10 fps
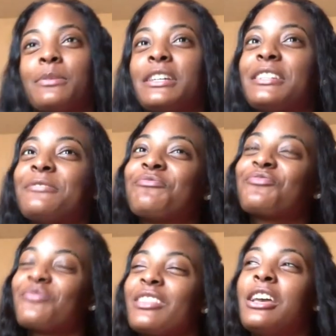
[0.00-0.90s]

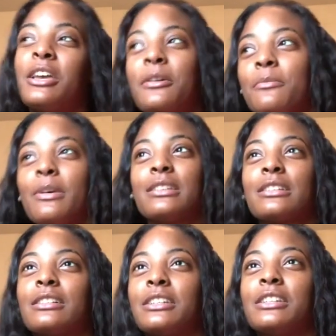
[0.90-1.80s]
But
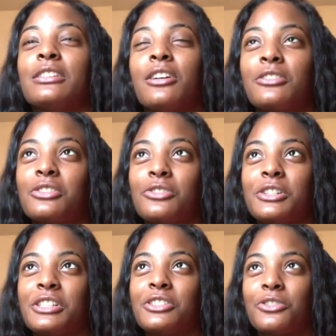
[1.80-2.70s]
basically, long
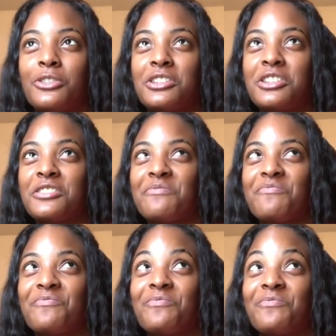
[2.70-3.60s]
story short,
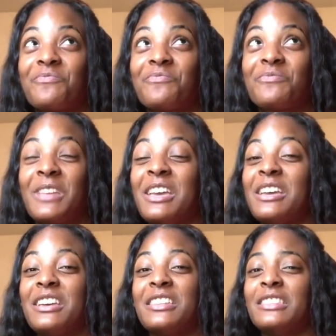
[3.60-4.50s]

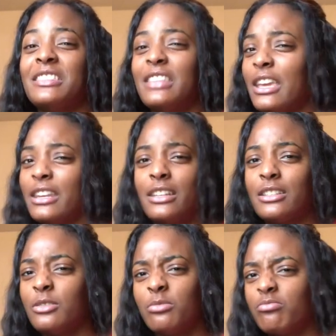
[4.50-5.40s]
they
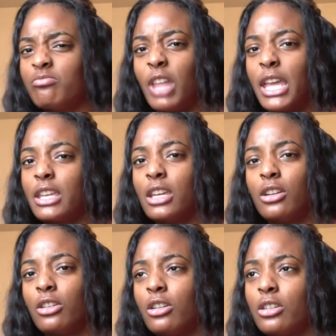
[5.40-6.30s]
didn't like get
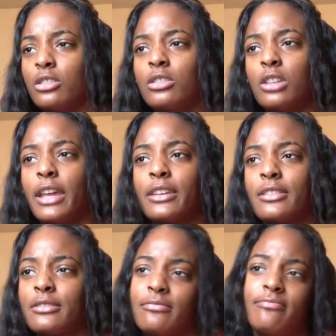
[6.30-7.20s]
along.
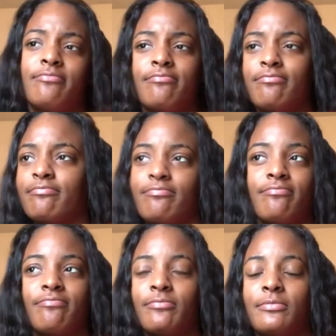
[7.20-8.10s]
Like
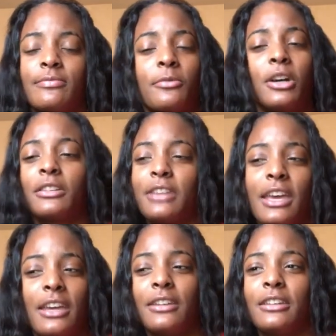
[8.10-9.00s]
one
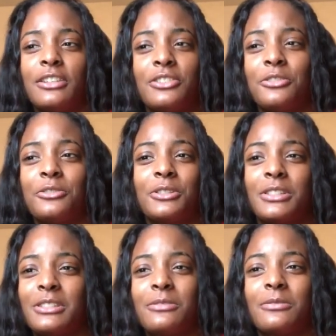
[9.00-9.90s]
had issues
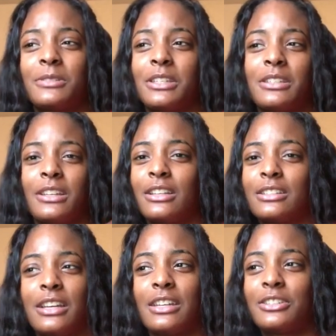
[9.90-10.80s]
and the
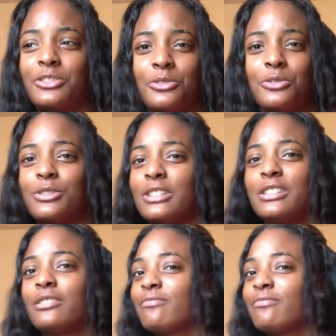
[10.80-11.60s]
other had issues, and